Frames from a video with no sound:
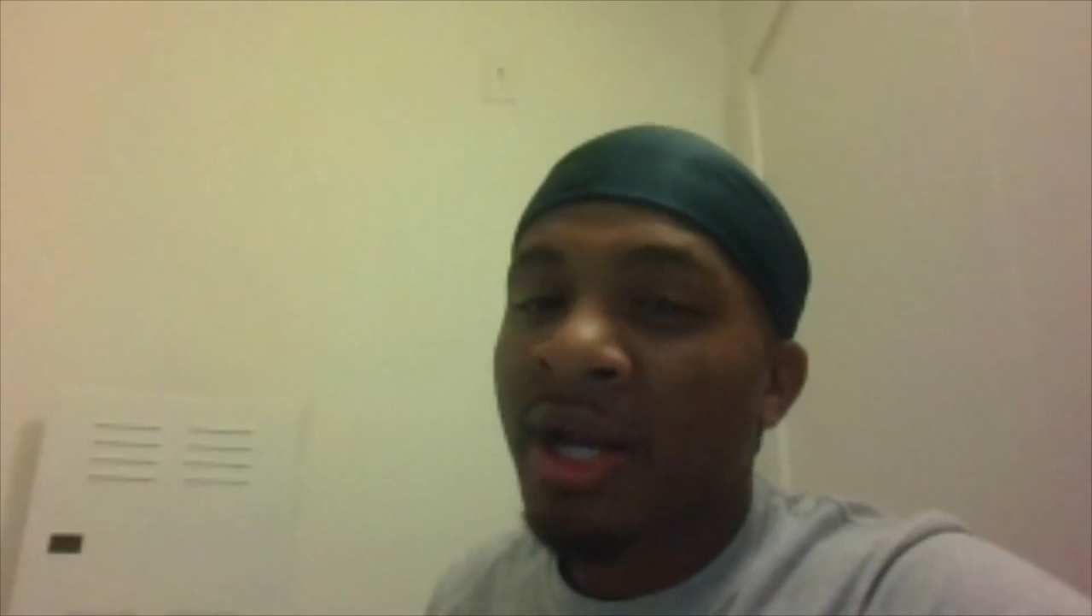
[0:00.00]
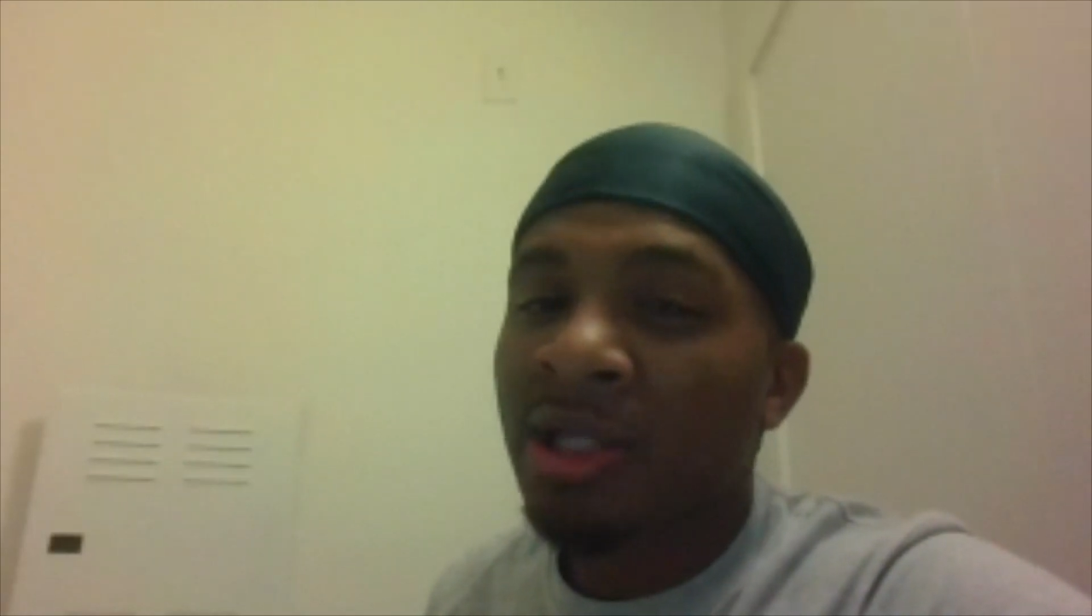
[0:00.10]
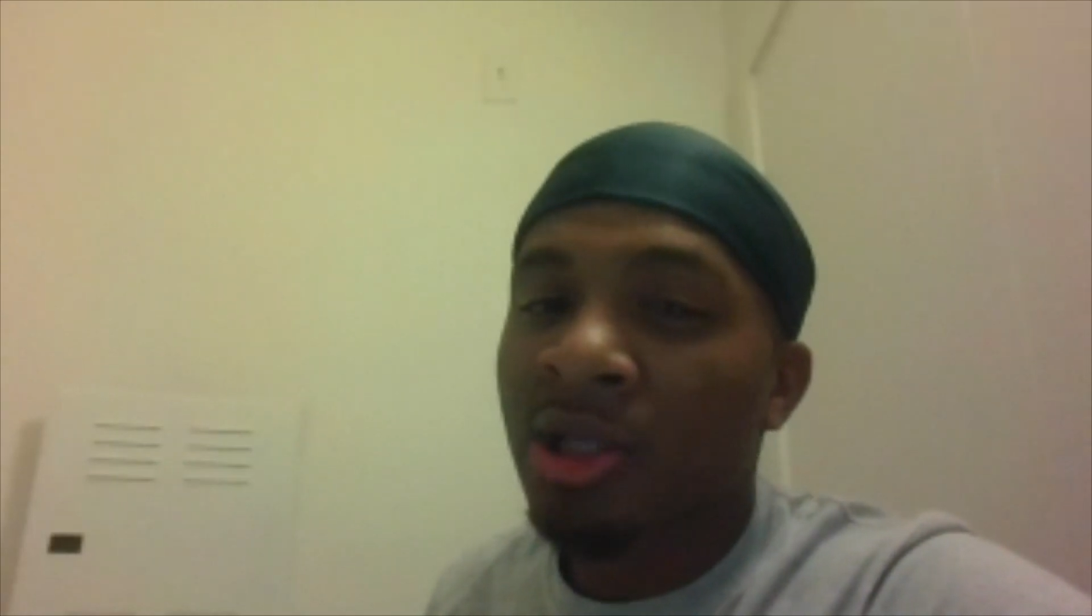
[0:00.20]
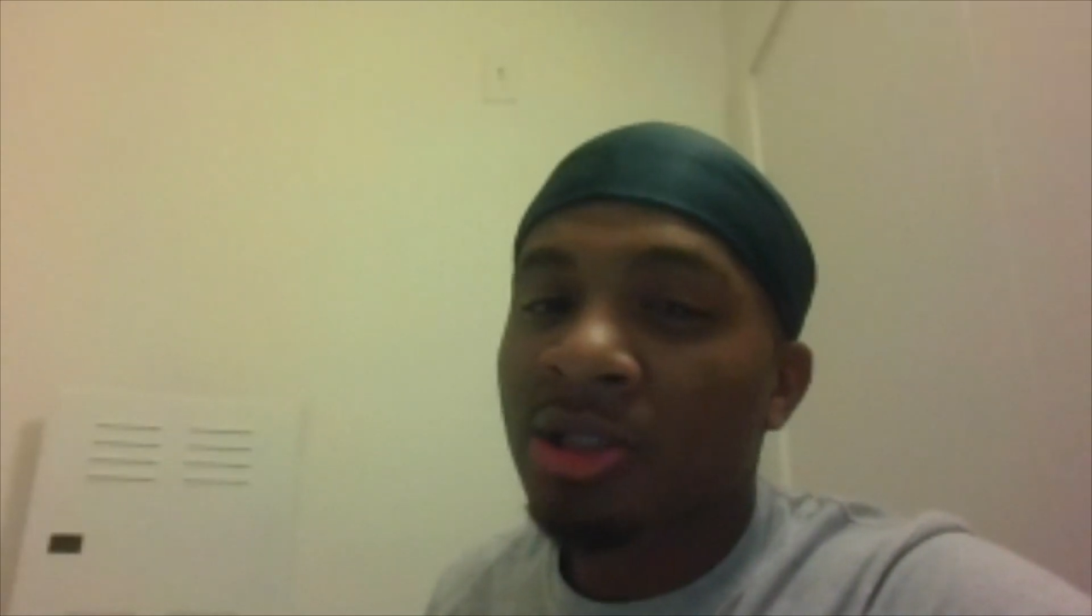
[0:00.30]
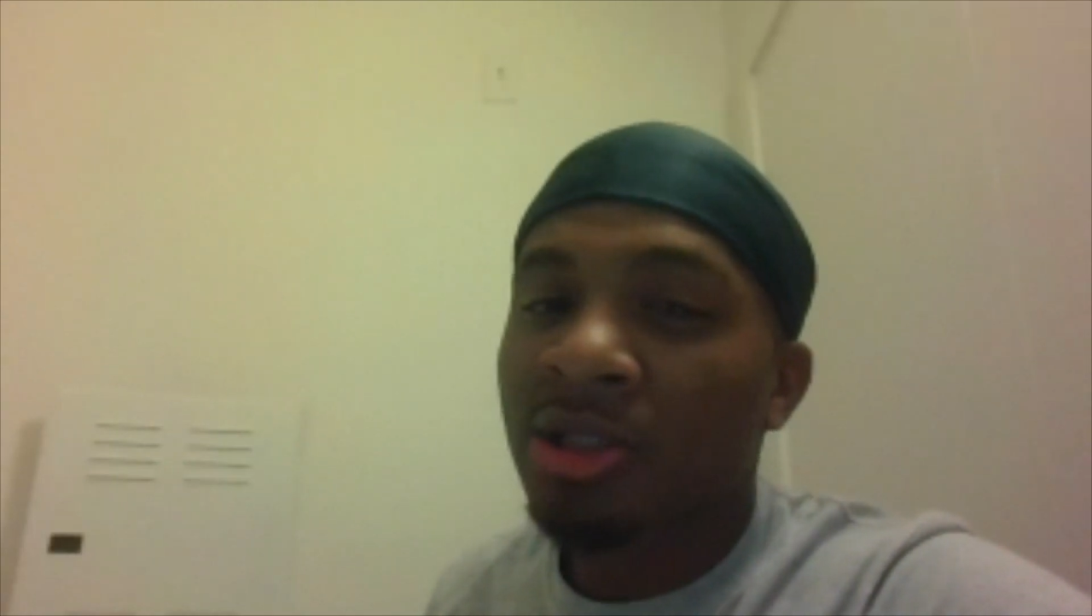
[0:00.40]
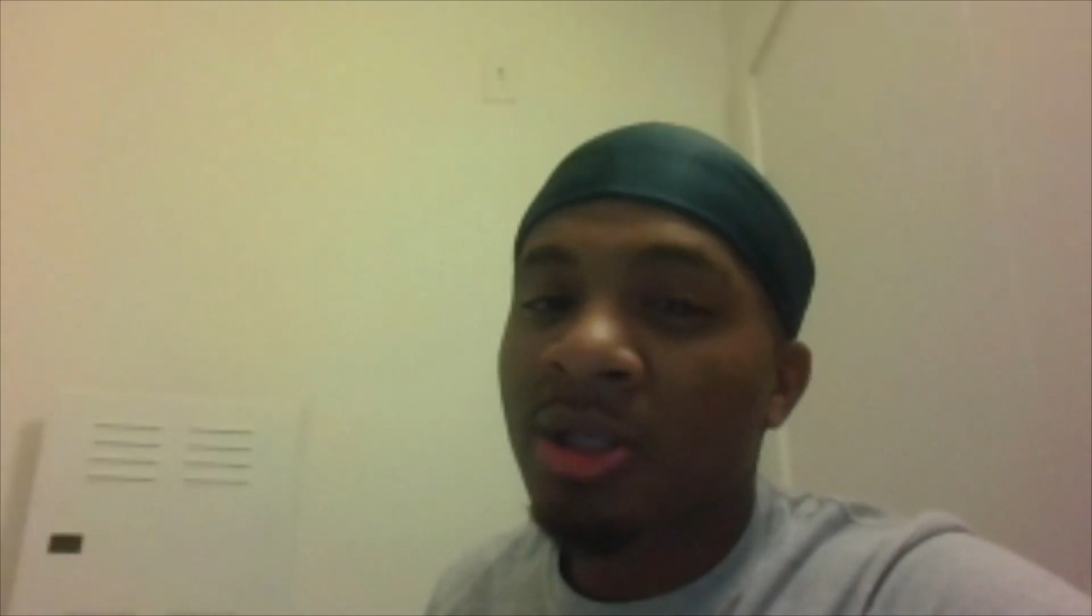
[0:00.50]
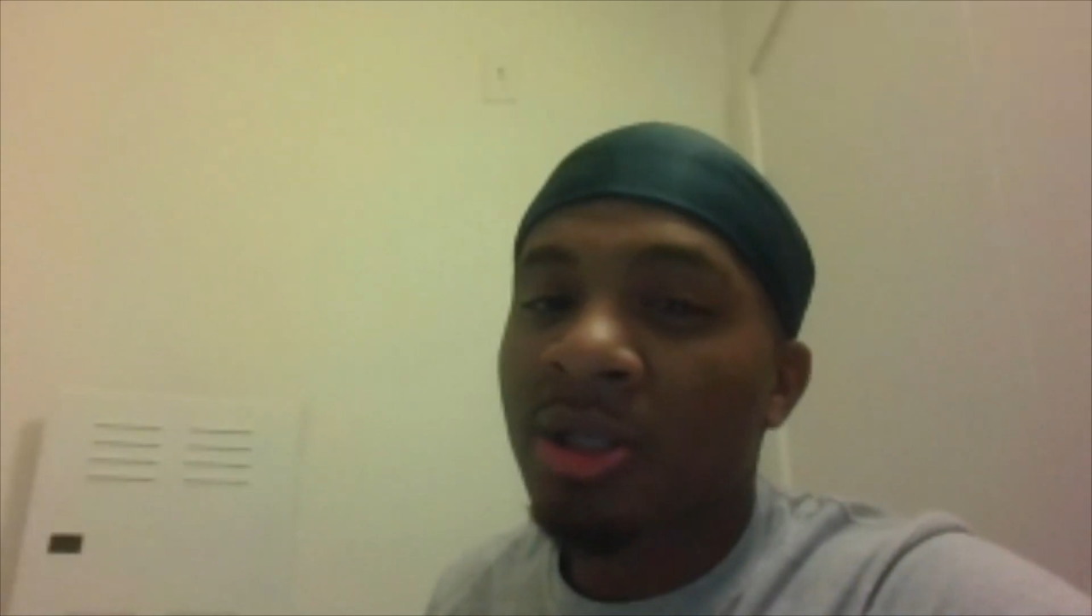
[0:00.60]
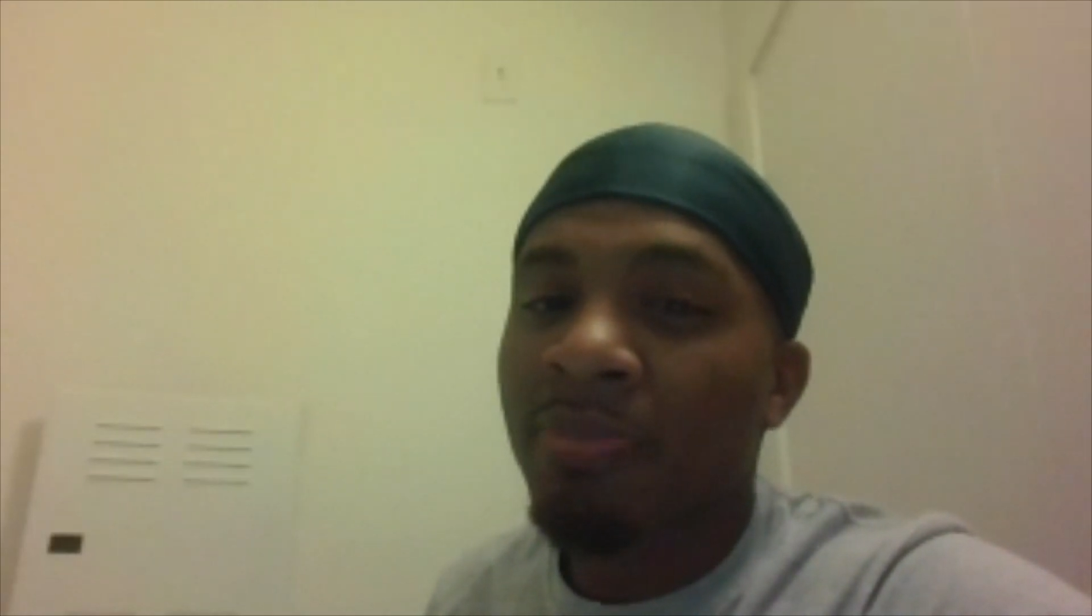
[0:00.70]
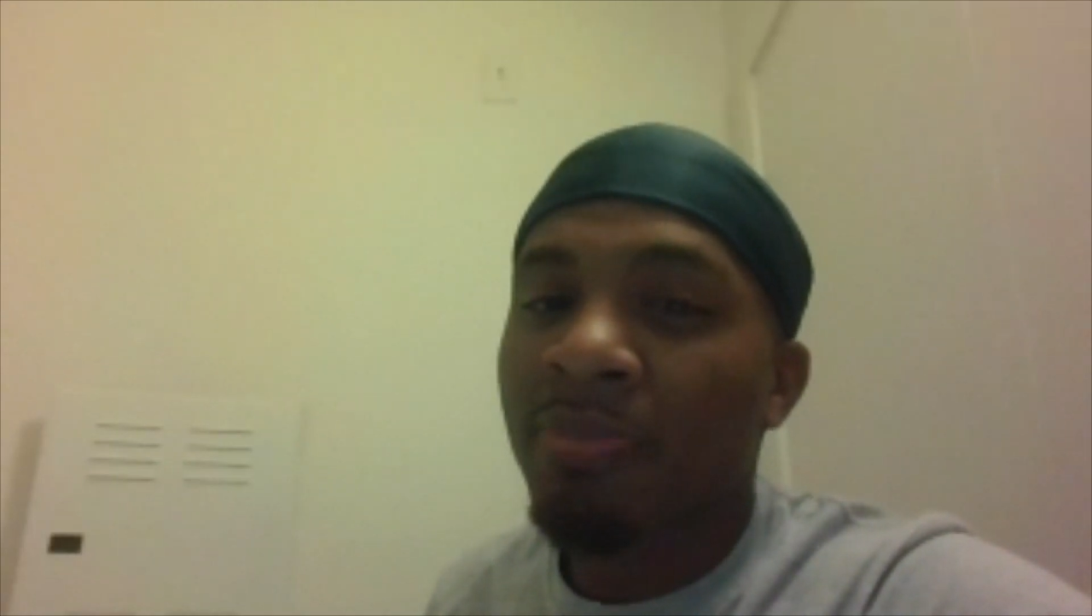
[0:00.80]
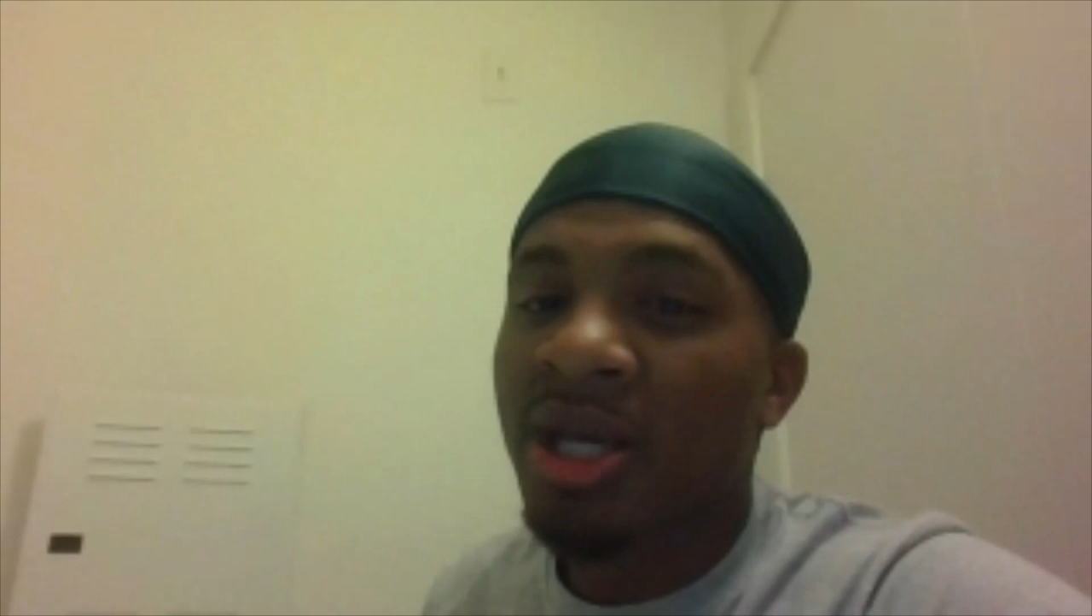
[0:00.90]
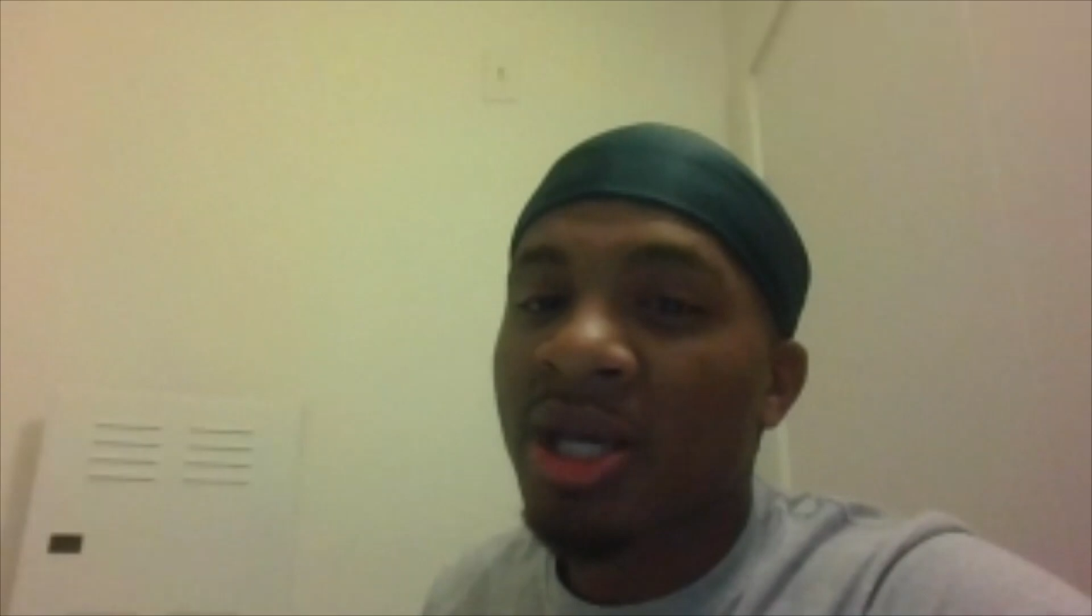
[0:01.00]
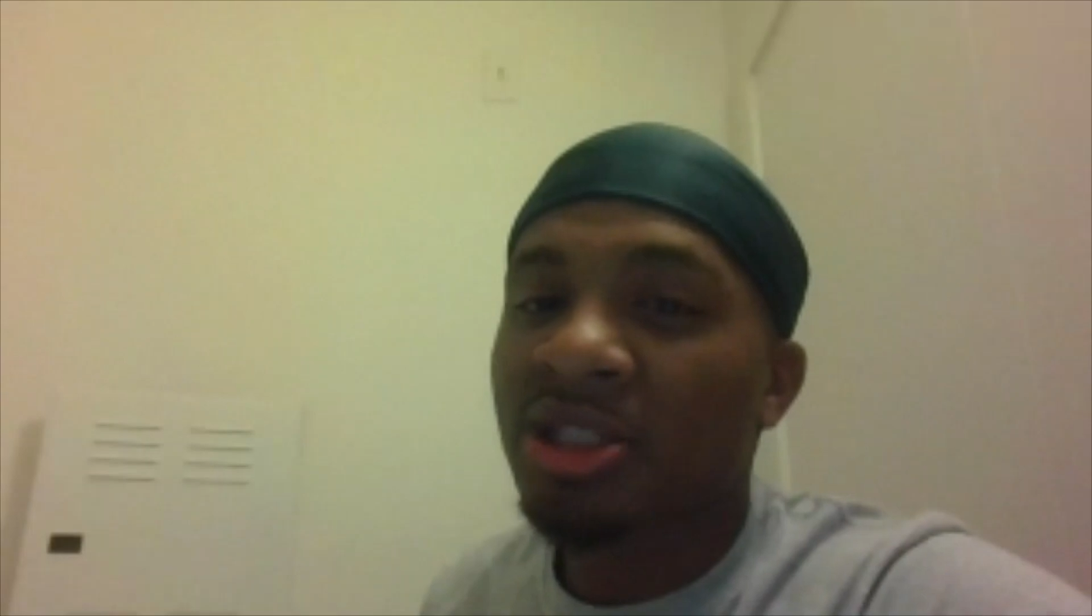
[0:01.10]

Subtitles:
look to be in shape.